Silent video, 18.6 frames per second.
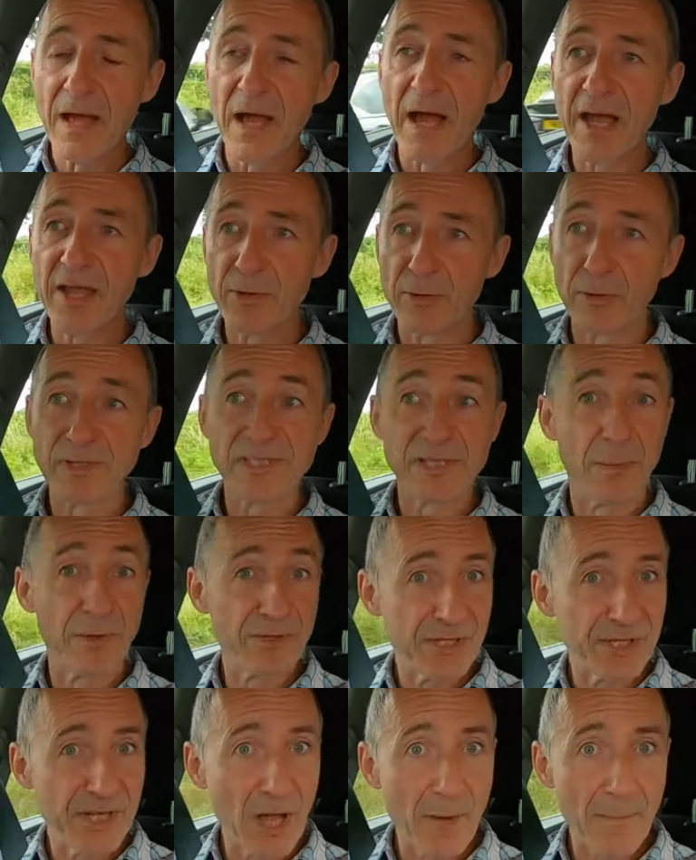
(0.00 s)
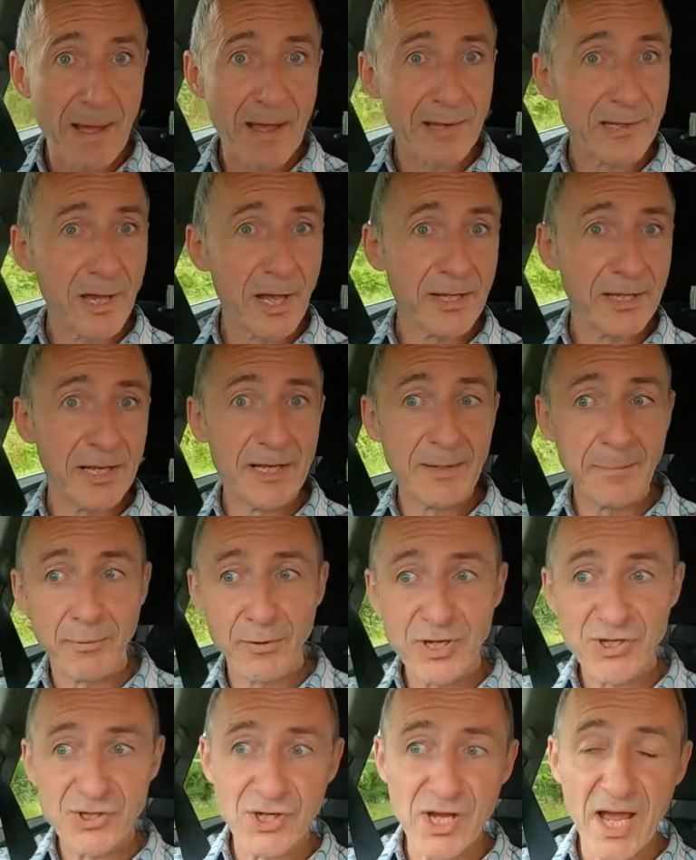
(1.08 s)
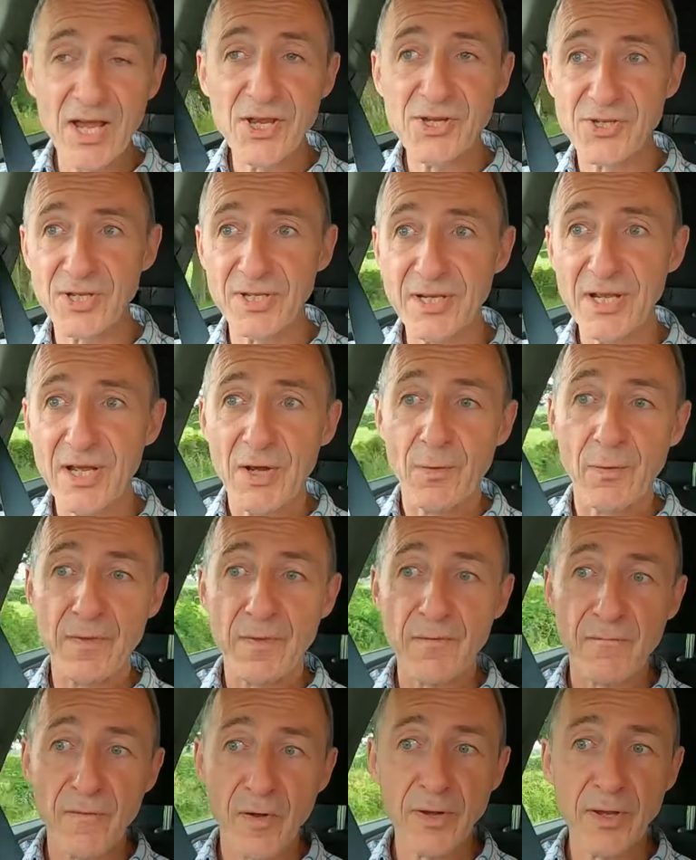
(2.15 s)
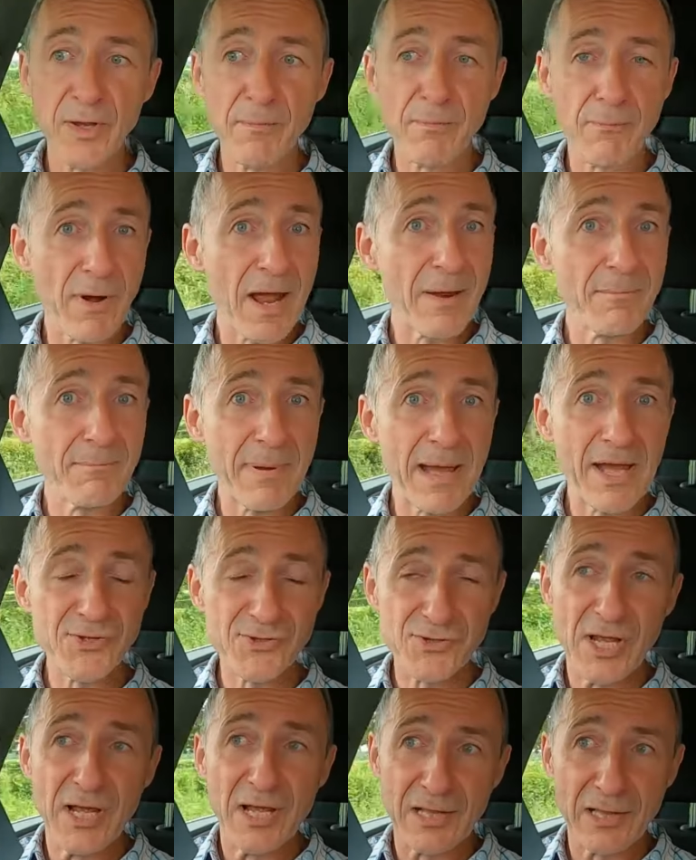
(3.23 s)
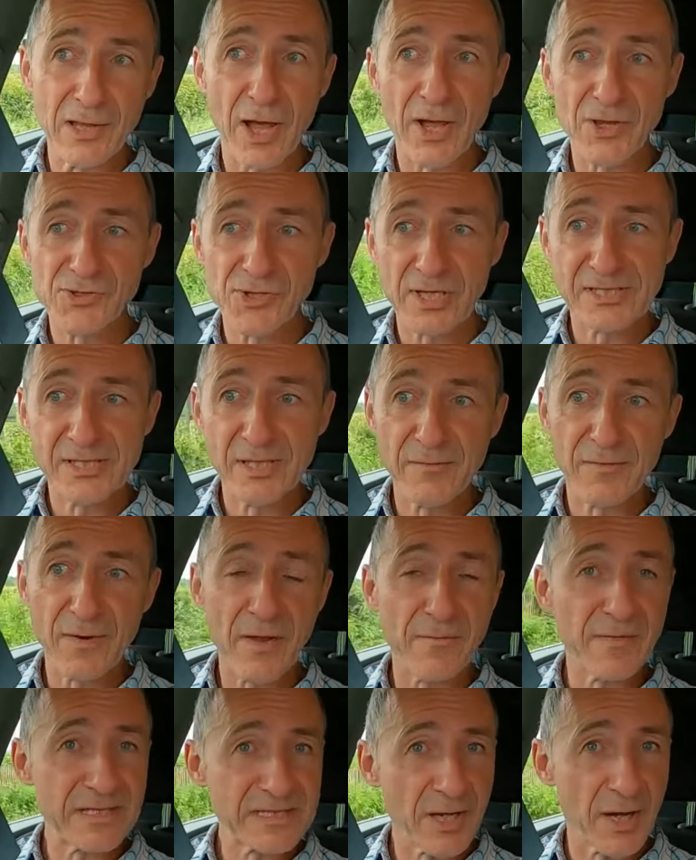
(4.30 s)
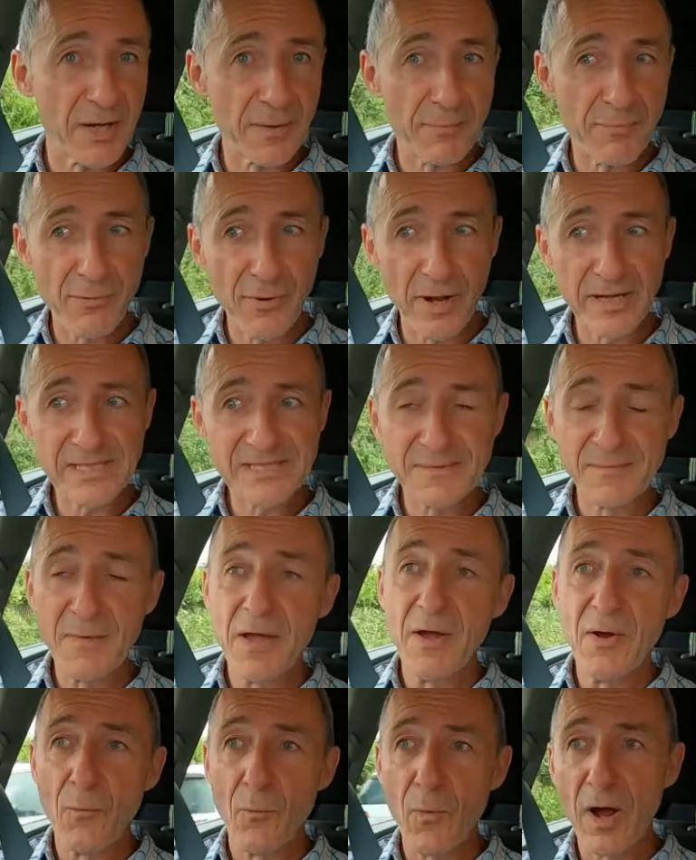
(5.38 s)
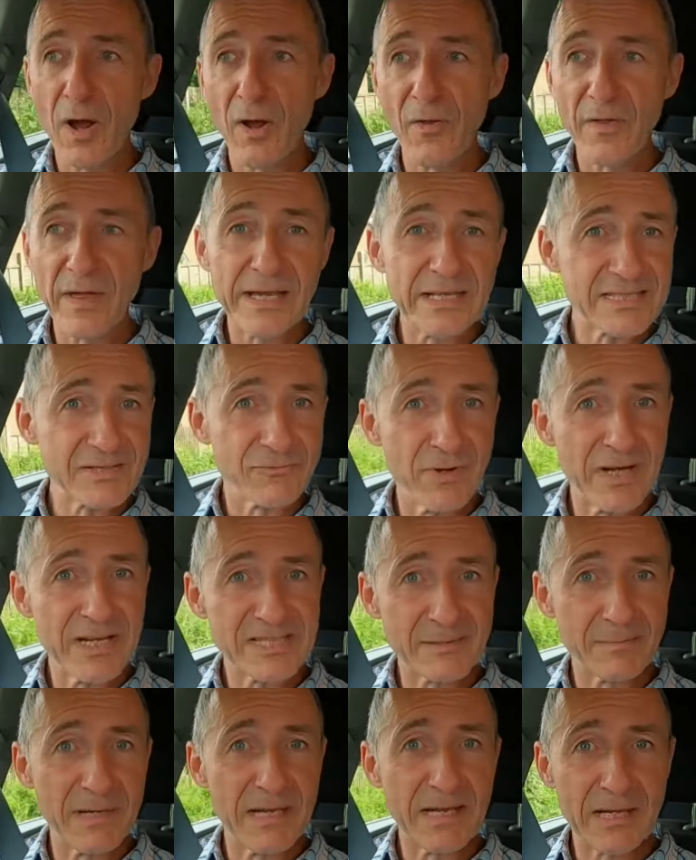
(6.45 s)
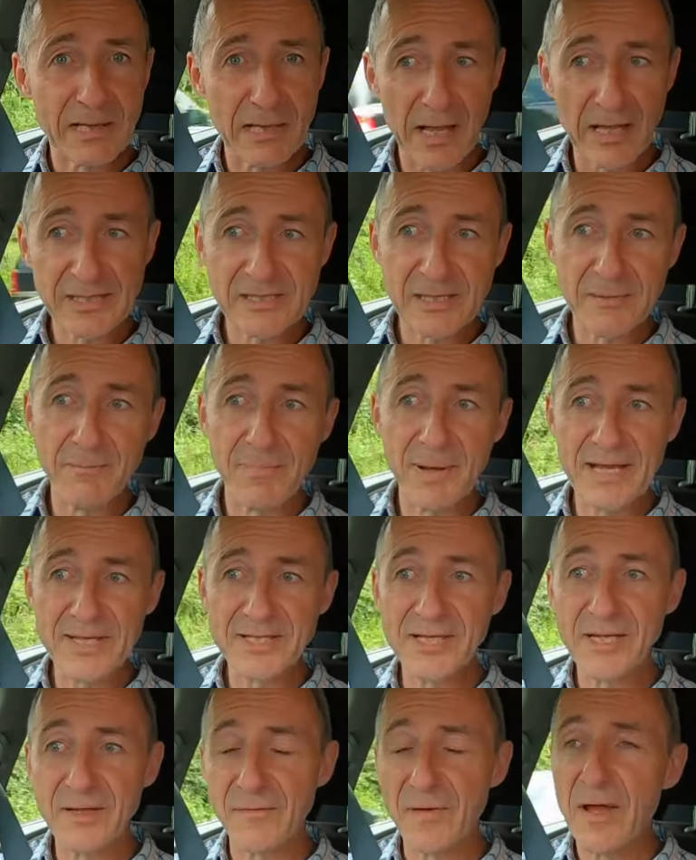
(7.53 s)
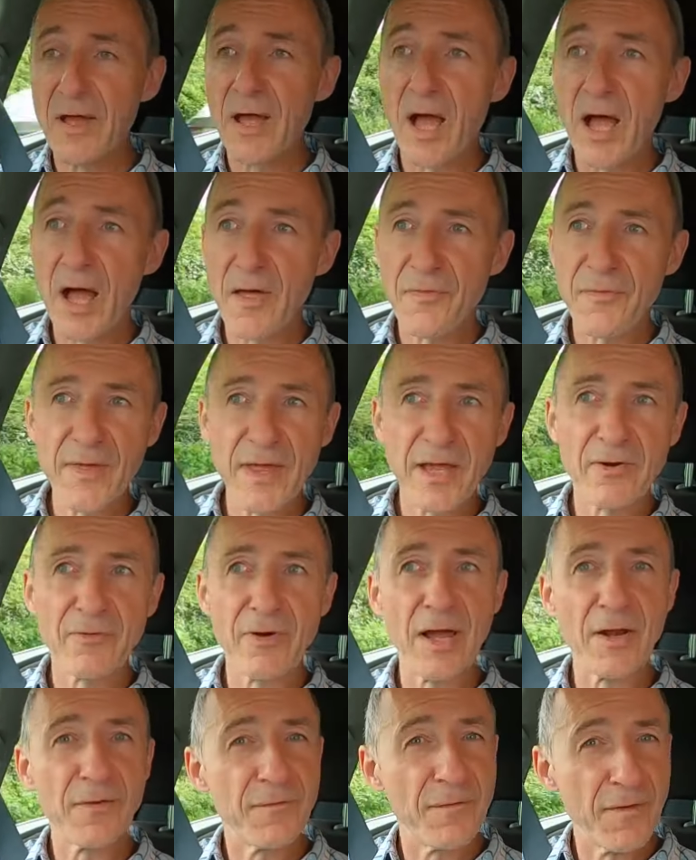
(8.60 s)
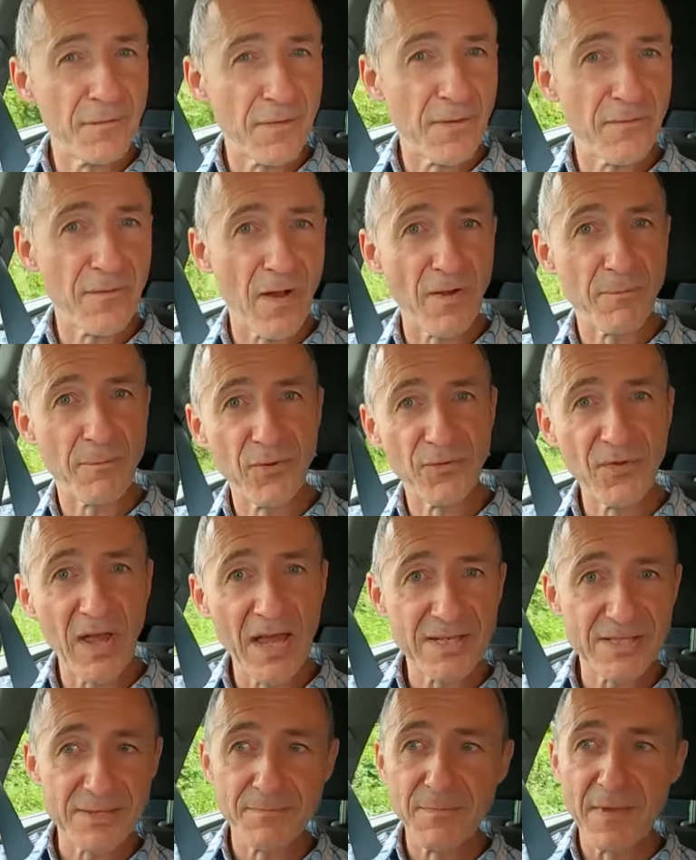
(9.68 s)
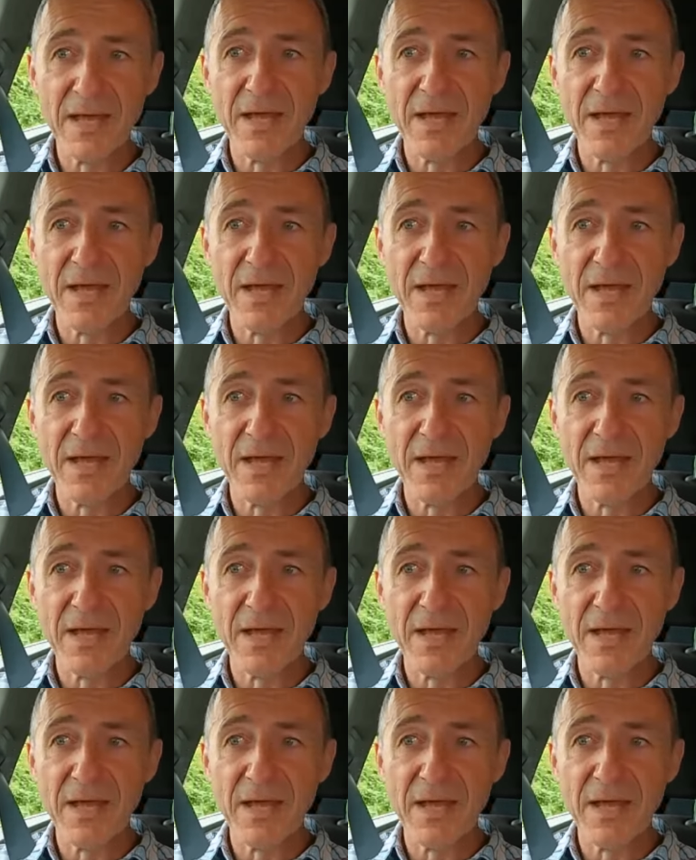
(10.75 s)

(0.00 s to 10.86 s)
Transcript: Uh, you'll also want to know about likely depreciation with a volume brand badged large SUV of this kind of price. Well, it's reasonably class competitive, uh, think around 55%.